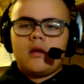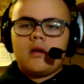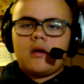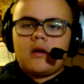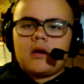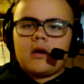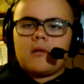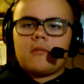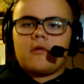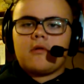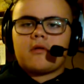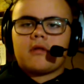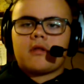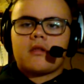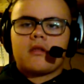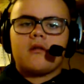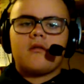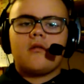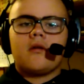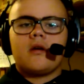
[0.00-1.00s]
I
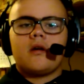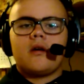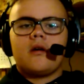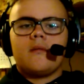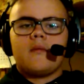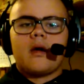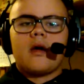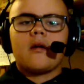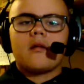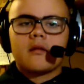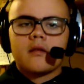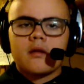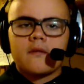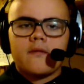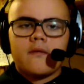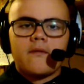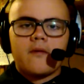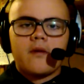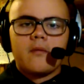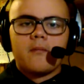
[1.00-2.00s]
also have a
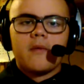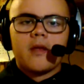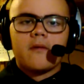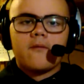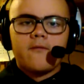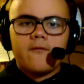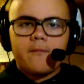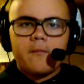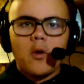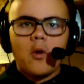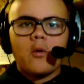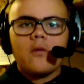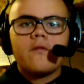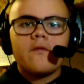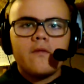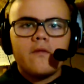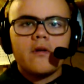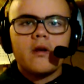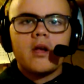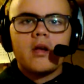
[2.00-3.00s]
very big bone
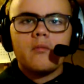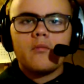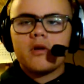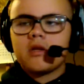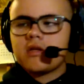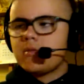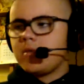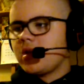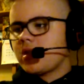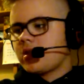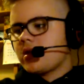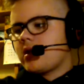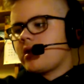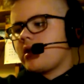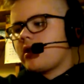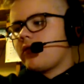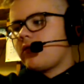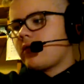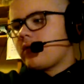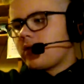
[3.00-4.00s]
frame, which means that
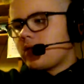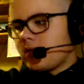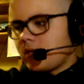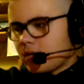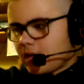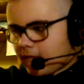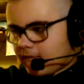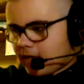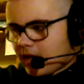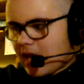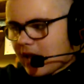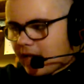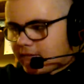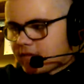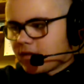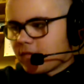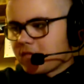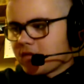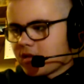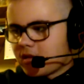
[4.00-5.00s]
have
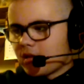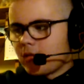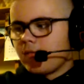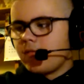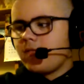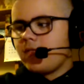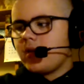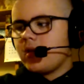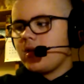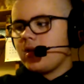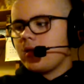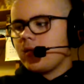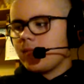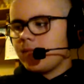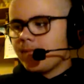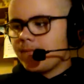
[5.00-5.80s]
to have something.